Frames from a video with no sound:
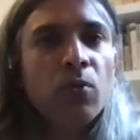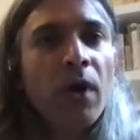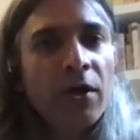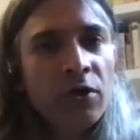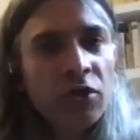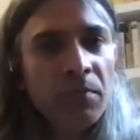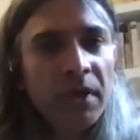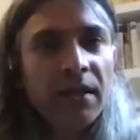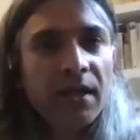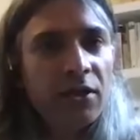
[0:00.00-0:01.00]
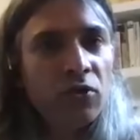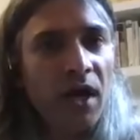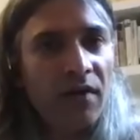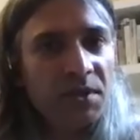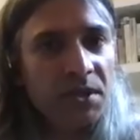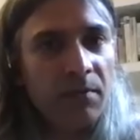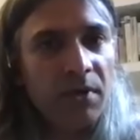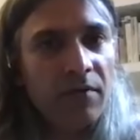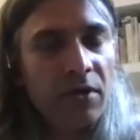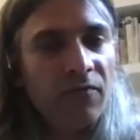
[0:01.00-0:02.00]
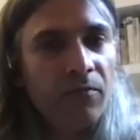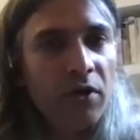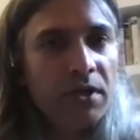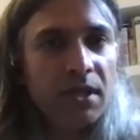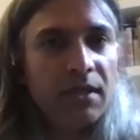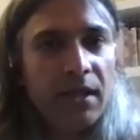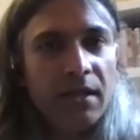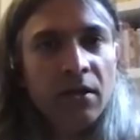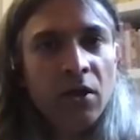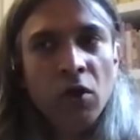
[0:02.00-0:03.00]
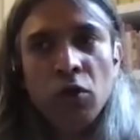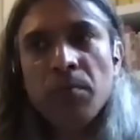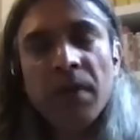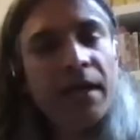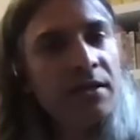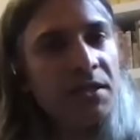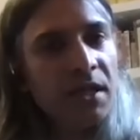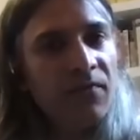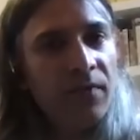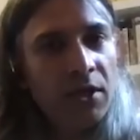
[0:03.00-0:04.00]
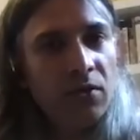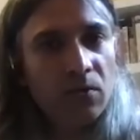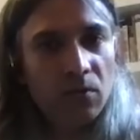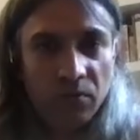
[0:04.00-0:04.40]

Why don't you play that and you have the same level of points and then you play it at the same venue?